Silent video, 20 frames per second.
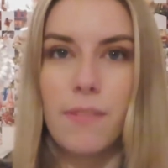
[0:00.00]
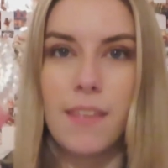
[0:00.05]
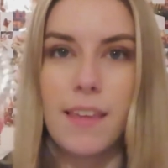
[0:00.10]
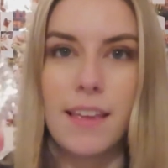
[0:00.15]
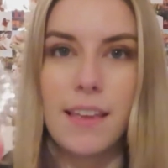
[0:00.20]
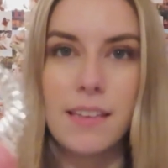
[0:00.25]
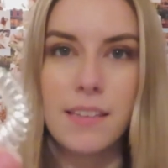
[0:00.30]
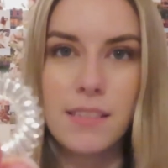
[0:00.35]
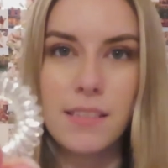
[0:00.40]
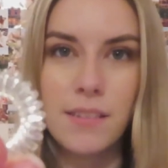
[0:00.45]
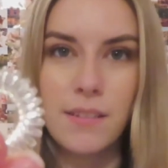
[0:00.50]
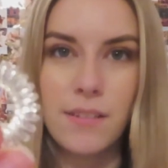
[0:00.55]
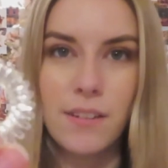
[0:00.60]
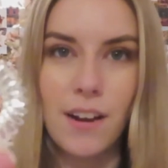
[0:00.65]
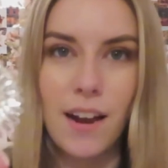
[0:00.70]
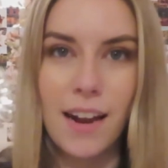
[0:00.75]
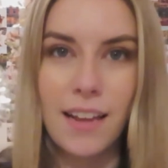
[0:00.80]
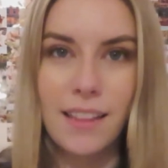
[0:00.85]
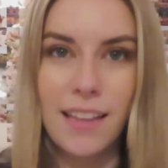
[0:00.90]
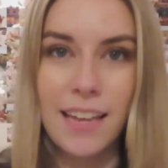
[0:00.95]
These.
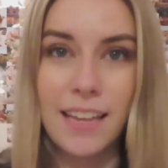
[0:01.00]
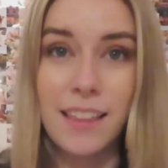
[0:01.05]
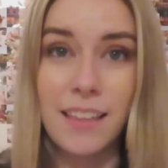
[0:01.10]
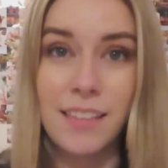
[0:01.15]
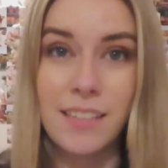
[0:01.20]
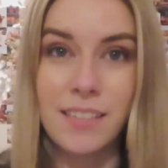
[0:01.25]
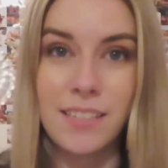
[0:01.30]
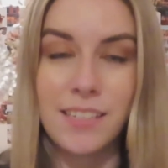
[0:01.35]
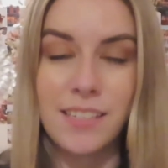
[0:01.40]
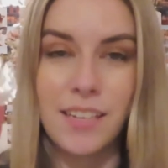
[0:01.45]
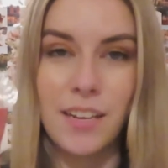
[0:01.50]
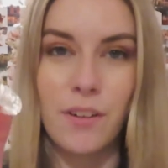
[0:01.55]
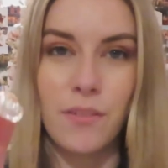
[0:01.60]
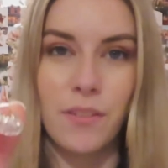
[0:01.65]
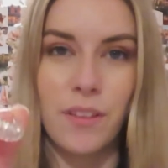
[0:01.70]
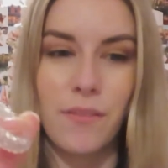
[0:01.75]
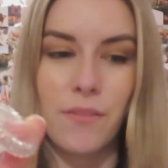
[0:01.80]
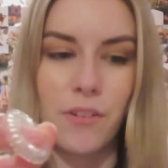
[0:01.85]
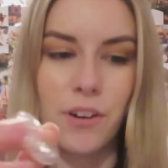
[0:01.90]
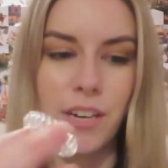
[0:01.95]
I like these because they
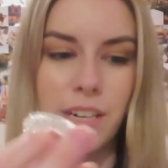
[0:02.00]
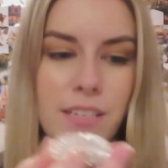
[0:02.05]
don't leave